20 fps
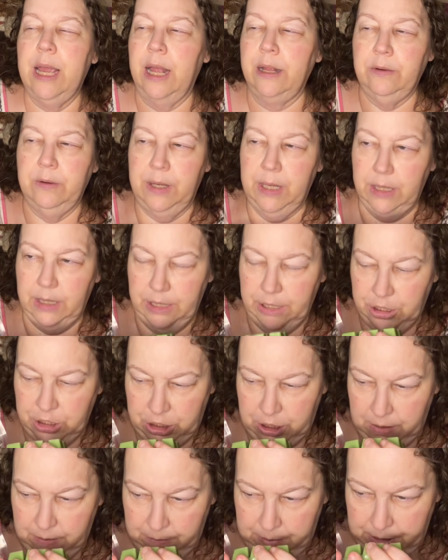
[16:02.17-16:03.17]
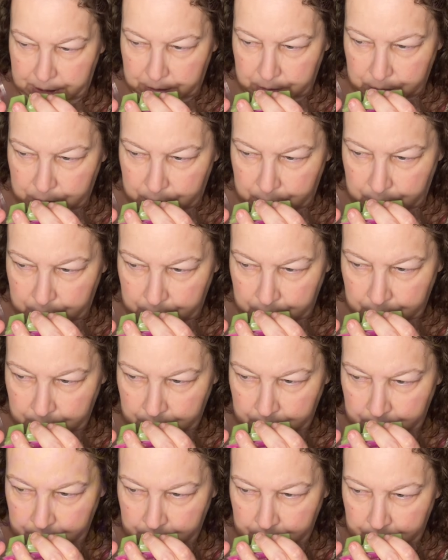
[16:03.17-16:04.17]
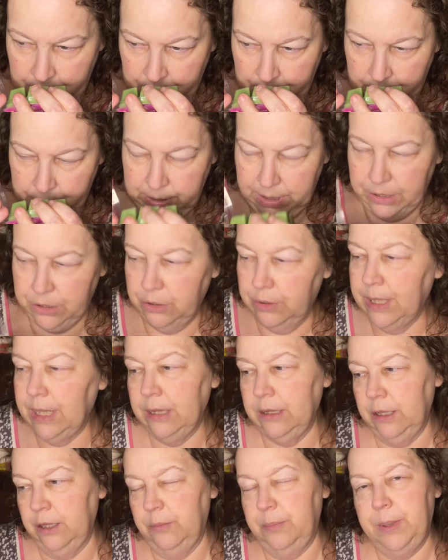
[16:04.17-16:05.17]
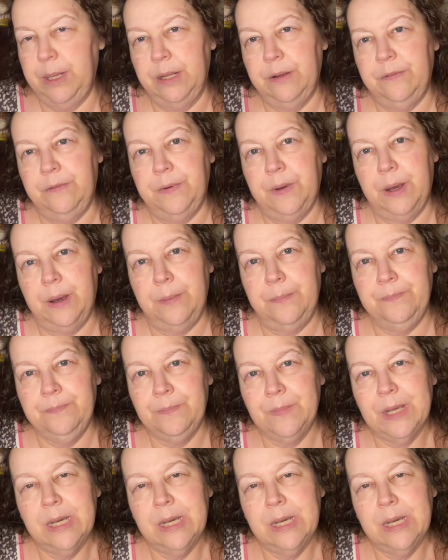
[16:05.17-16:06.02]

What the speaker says: I don't get like a champagne note. But I do get a little bit of